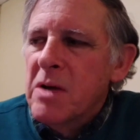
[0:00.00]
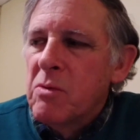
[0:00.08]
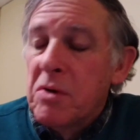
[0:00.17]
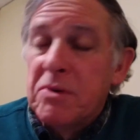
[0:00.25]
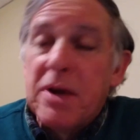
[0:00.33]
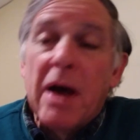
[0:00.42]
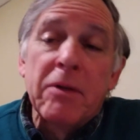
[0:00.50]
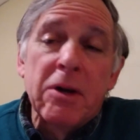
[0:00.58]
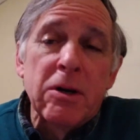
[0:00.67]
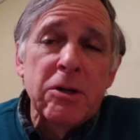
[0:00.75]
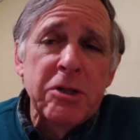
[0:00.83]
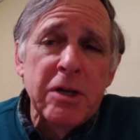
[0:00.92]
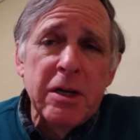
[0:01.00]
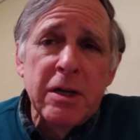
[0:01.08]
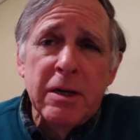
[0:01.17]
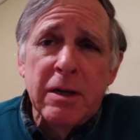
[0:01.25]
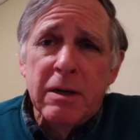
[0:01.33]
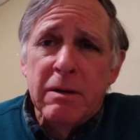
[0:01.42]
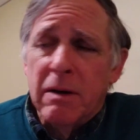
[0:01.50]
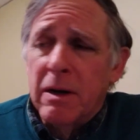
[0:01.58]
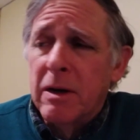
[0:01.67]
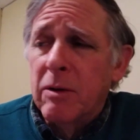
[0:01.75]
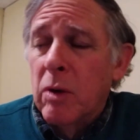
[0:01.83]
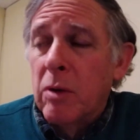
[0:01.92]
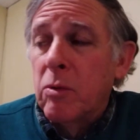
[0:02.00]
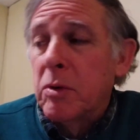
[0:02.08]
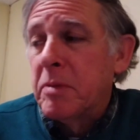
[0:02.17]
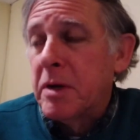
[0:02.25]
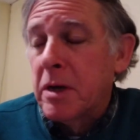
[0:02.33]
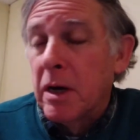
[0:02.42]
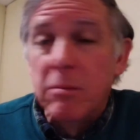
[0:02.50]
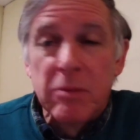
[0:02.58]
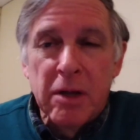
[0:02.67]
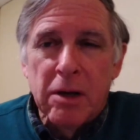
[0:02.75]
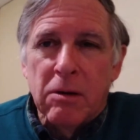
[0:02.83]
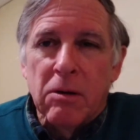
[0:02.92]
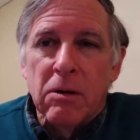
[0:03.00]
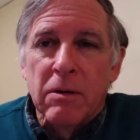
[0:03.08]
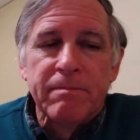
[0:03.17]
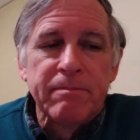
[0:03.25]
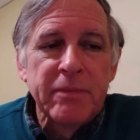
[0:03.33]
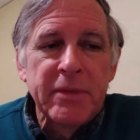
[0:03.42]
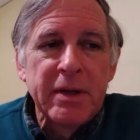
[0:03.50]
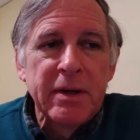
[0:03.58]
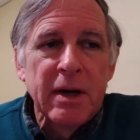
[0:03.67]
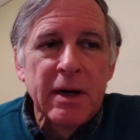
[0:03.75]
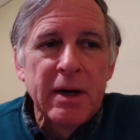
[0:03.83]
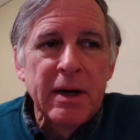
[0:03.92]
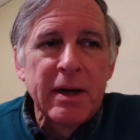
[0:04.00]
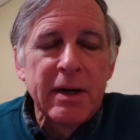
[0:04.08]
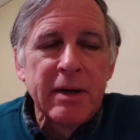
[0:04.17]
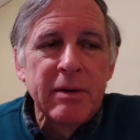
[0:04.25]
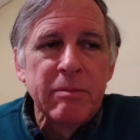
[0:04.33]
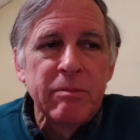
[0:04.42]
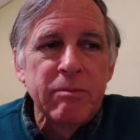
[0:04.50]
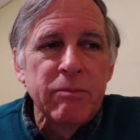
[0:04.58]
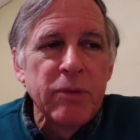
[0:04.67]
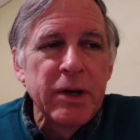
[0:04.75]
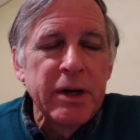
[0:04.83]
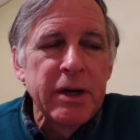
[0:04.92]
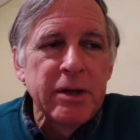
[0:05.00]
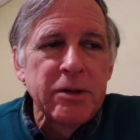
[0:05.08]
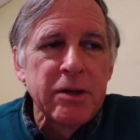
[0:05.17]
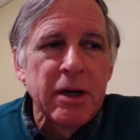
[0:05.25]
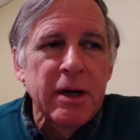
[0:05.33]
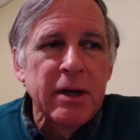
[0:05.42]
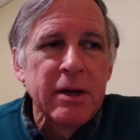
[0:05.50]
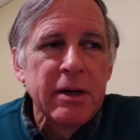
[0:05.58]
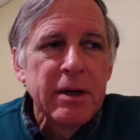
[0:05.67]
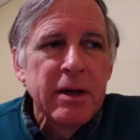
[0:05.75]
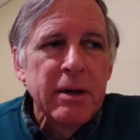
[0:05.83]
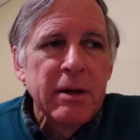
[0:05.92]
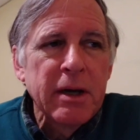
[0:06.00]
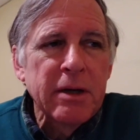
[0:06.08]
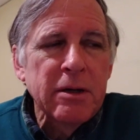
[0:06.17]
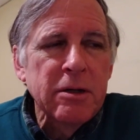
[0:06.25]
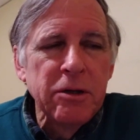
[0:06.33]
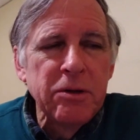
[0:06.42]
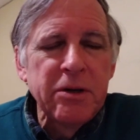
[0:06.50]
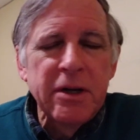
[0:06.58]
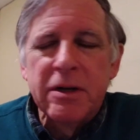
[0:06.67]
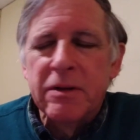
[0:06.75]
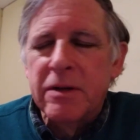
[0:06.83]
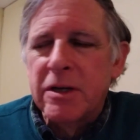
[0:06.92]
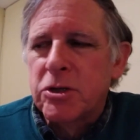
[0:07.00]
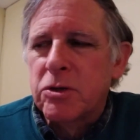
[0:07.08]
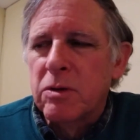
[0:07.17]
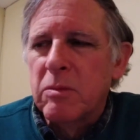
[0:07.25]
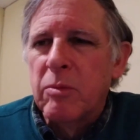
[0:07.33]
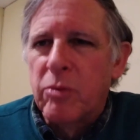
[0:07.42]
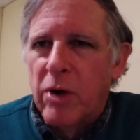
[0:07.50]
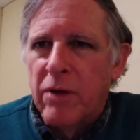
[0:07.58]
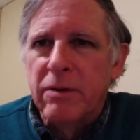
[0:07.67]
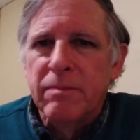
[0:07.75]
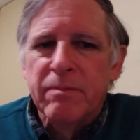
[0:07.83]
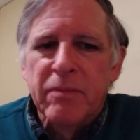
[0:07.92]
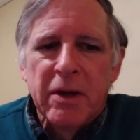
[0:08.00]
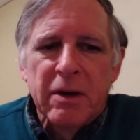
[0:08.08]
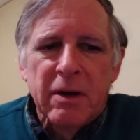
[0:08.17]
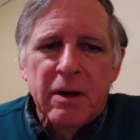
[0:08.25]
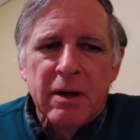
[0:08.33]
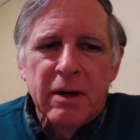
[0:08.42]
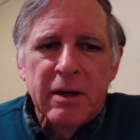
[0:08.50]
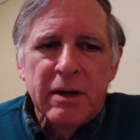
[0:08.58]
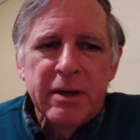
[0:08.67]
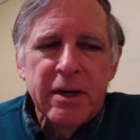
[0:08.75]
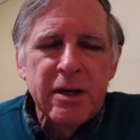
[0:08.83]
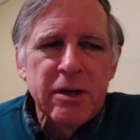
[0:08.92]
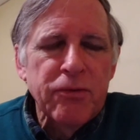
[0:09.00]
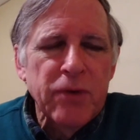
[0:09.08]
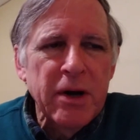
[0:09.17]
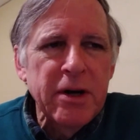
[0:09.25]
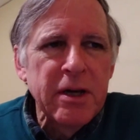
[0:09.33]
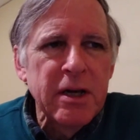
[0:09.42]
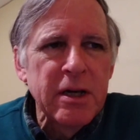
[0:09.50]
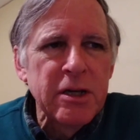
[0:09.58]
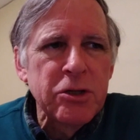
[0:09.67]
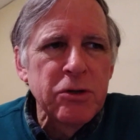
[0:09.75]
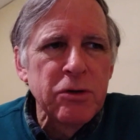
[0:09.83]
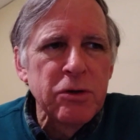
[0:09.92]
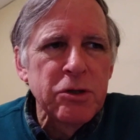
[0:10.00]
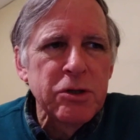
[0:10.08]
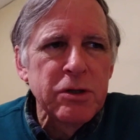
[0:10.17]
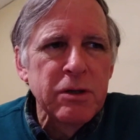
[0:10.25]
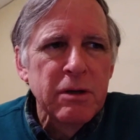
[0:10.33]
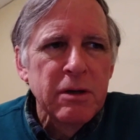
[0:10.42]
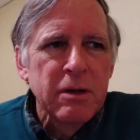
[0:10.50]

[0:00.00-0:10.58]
we were down there to see what would become Little Girl. Uh, we had gotten clued into this through my brother. He had a friend of his who's